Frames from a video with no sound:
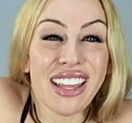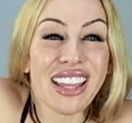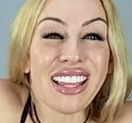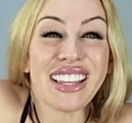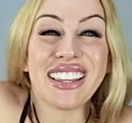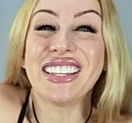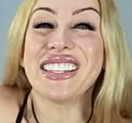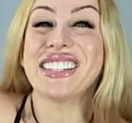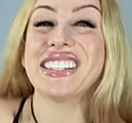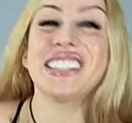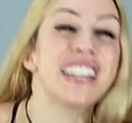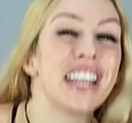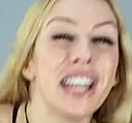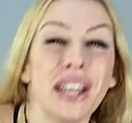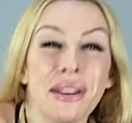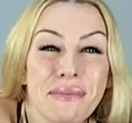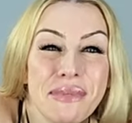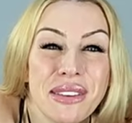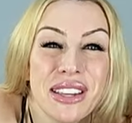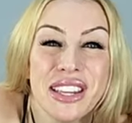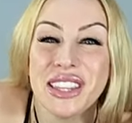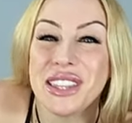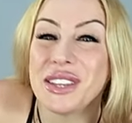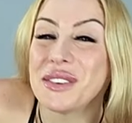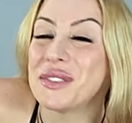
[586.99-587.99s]
the
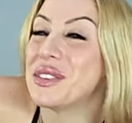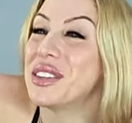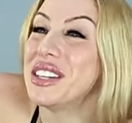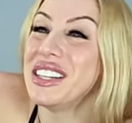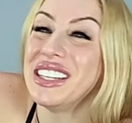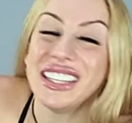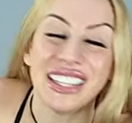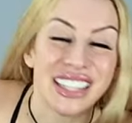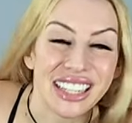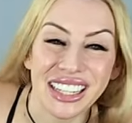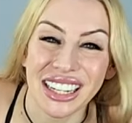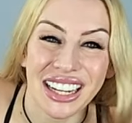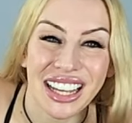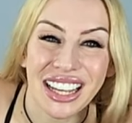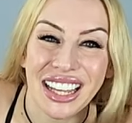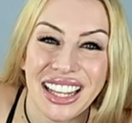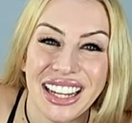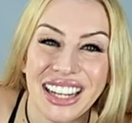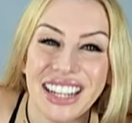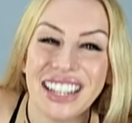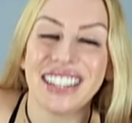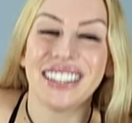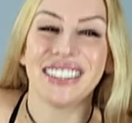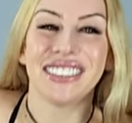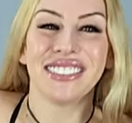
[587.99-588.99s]
champion that we
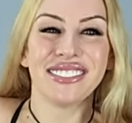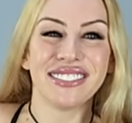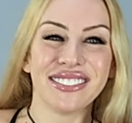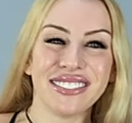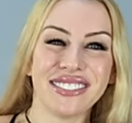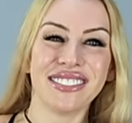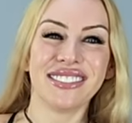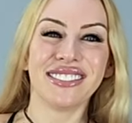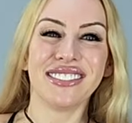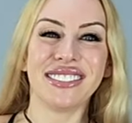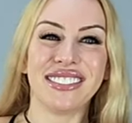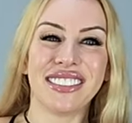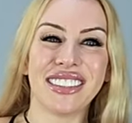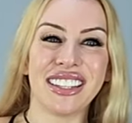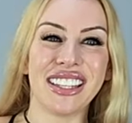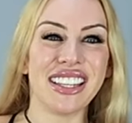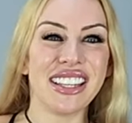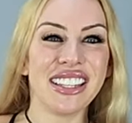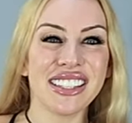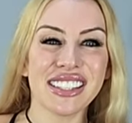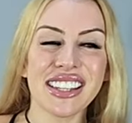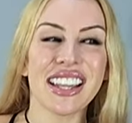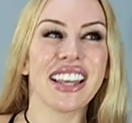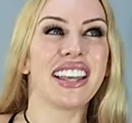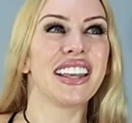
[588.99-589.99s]
needed.
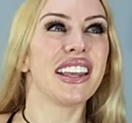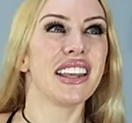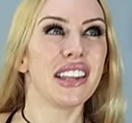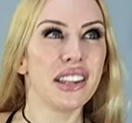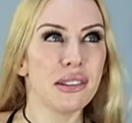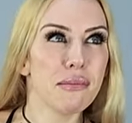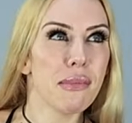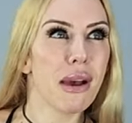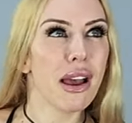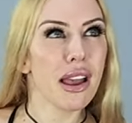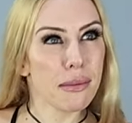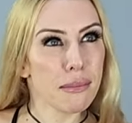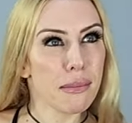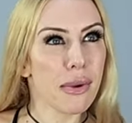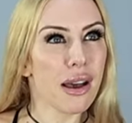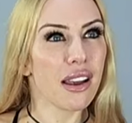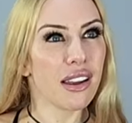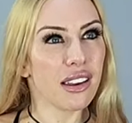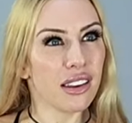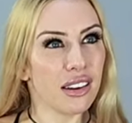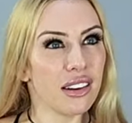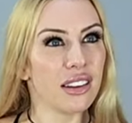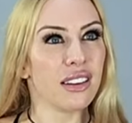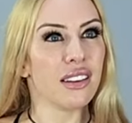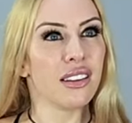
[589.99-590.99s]
He's like, in my
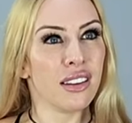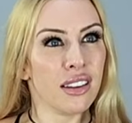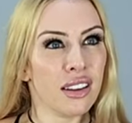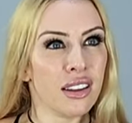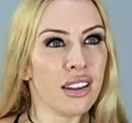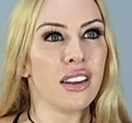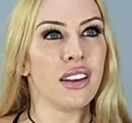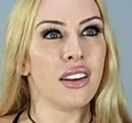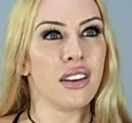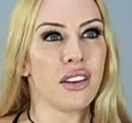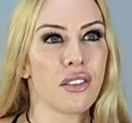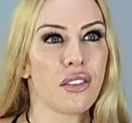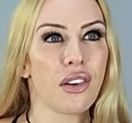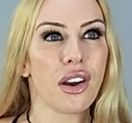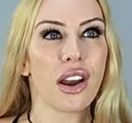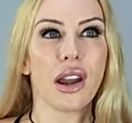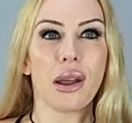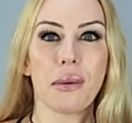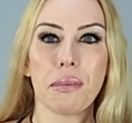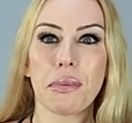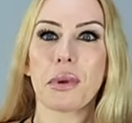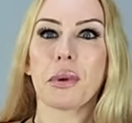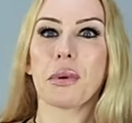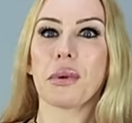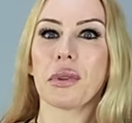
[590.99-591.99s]
mind, right
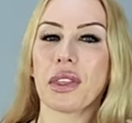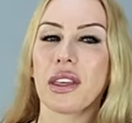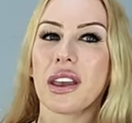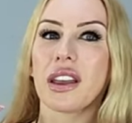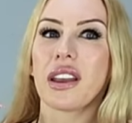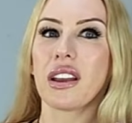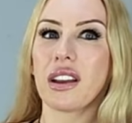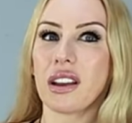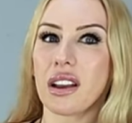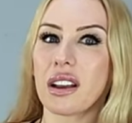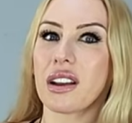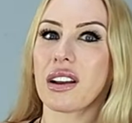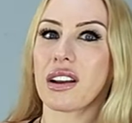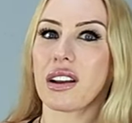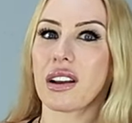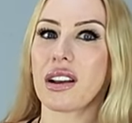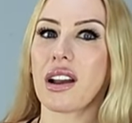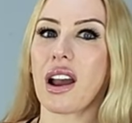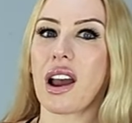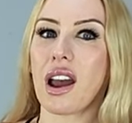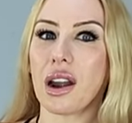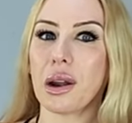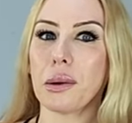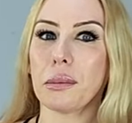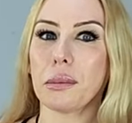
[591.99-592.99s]
up there with like
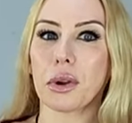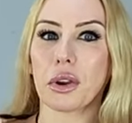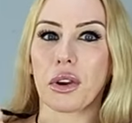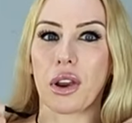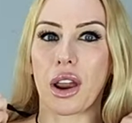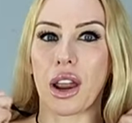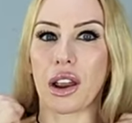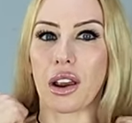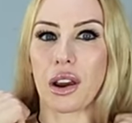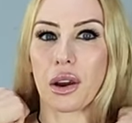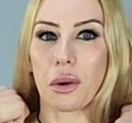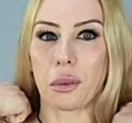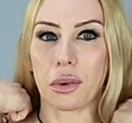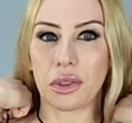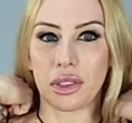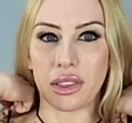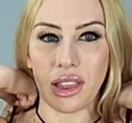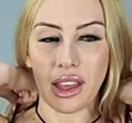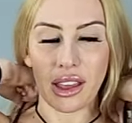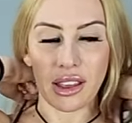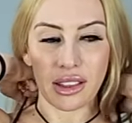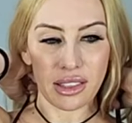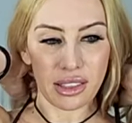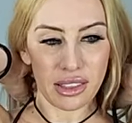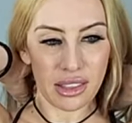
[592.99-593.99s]
Conor McGregor, with
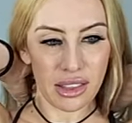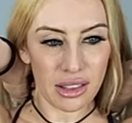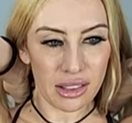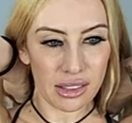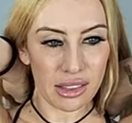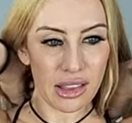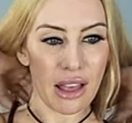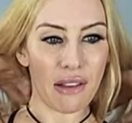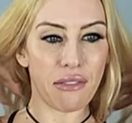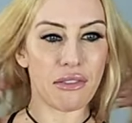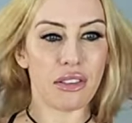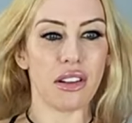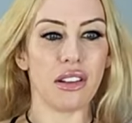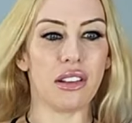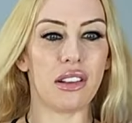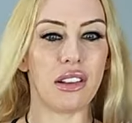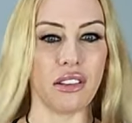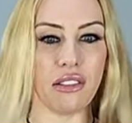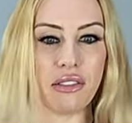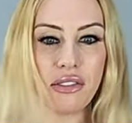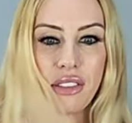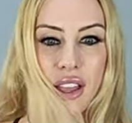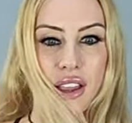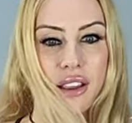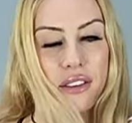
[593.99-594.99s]
like the level
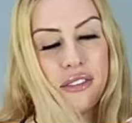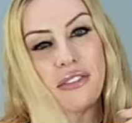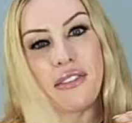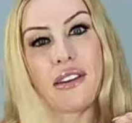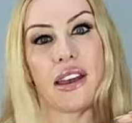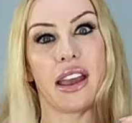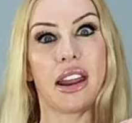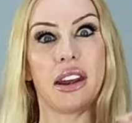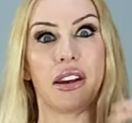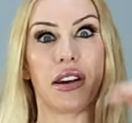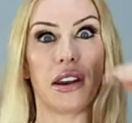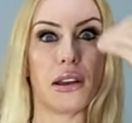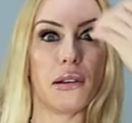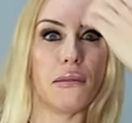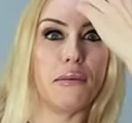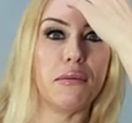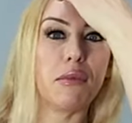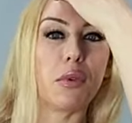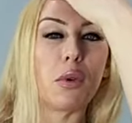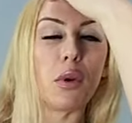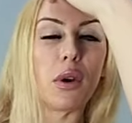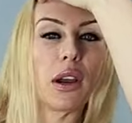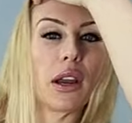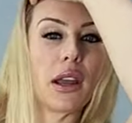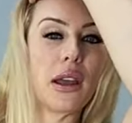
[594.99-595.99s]
of like fandom
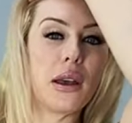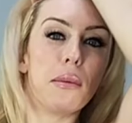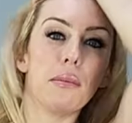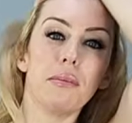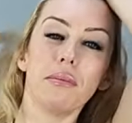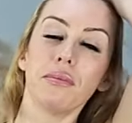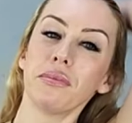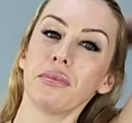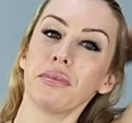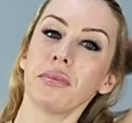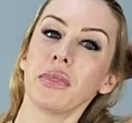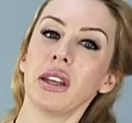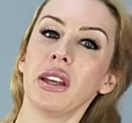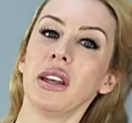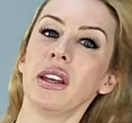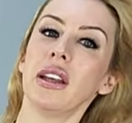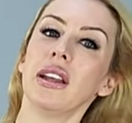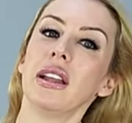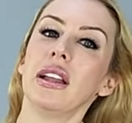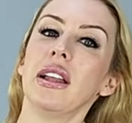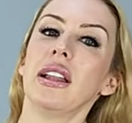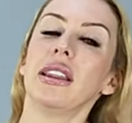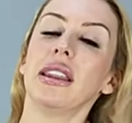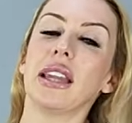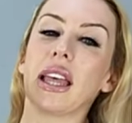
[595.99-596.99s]
for him.
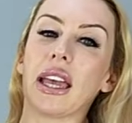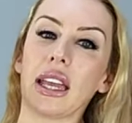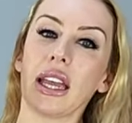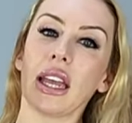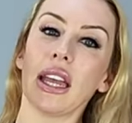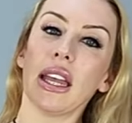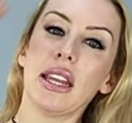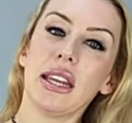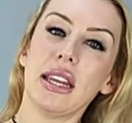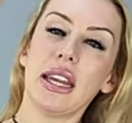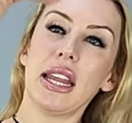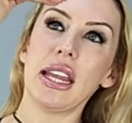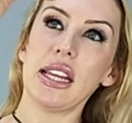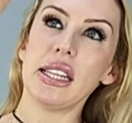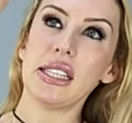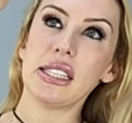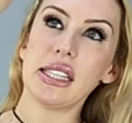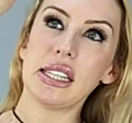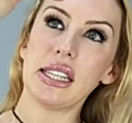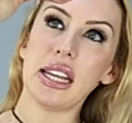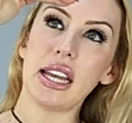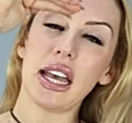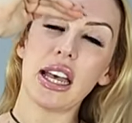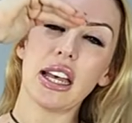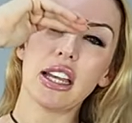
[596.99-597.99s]
Like Nate
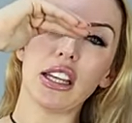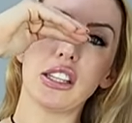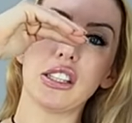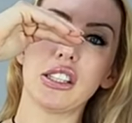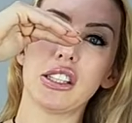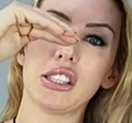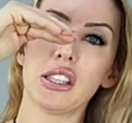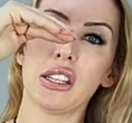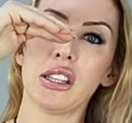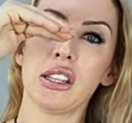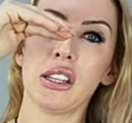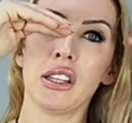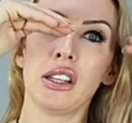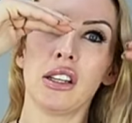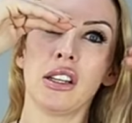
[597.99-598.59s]
Diaz,